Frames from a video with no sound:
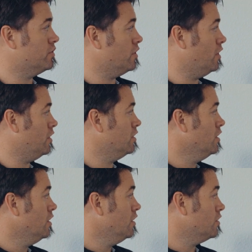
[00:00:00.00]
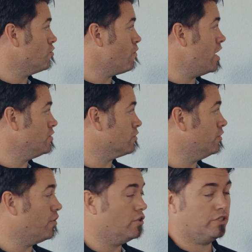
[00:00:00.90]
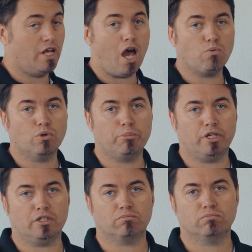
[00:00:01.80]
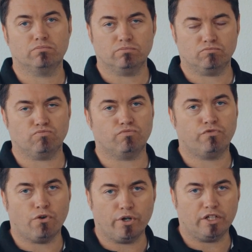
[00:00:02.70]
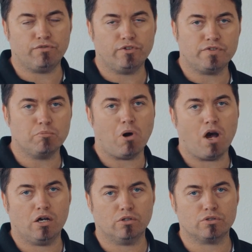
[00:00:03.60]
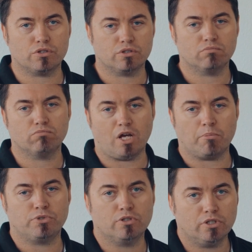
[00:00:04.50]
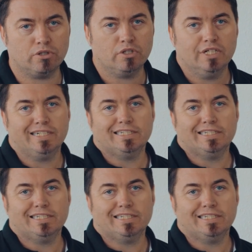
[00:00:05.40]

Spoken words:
So the range on those now will be 40, 50 miles up to